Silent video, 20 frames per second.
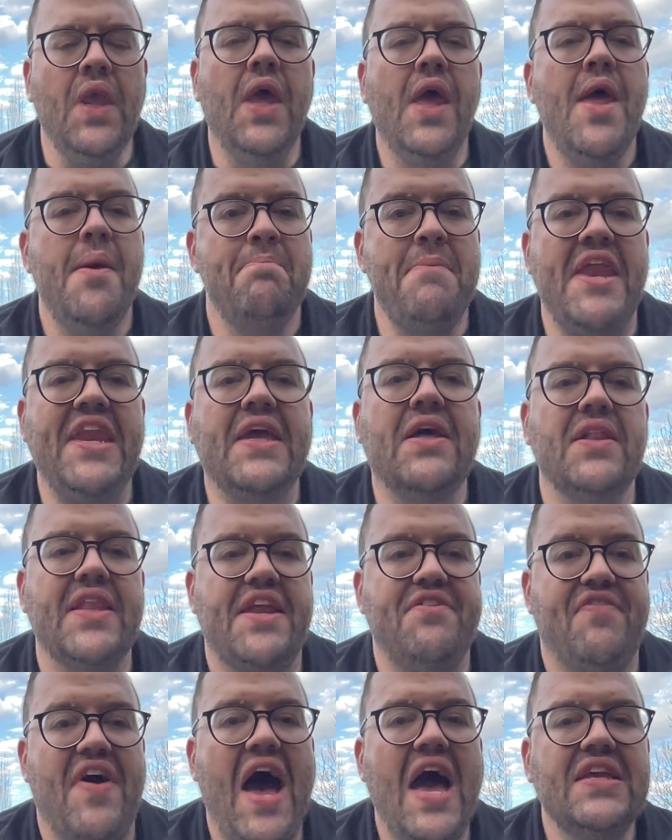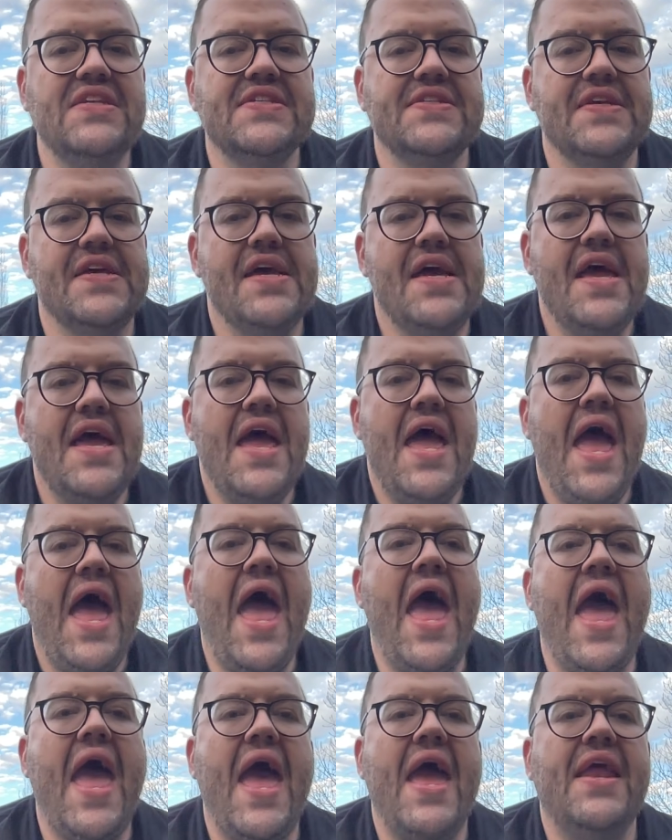medical advice,
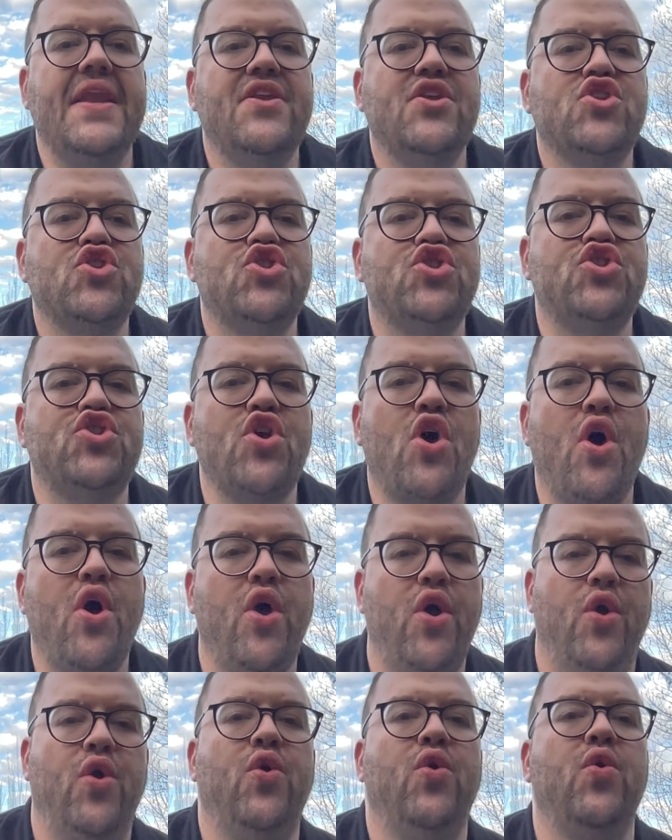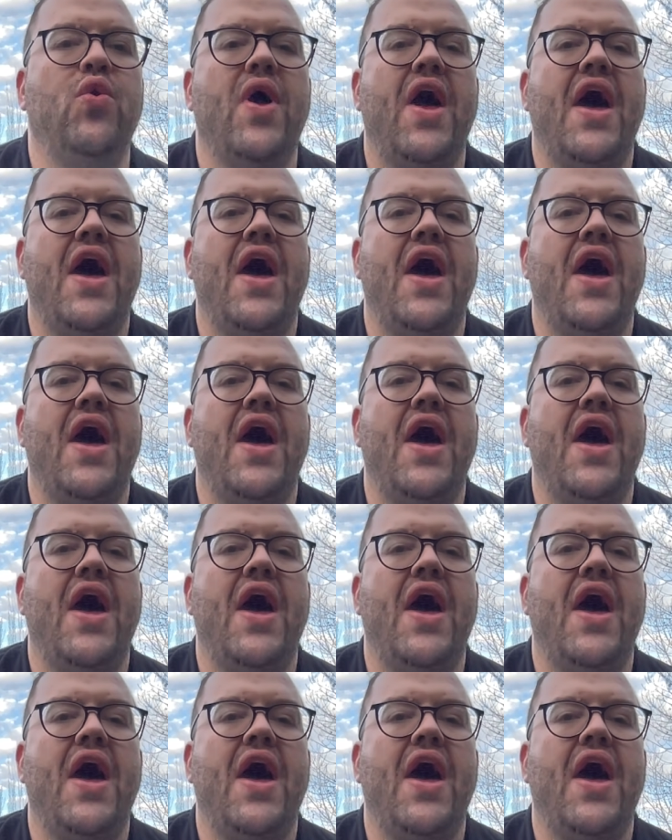and so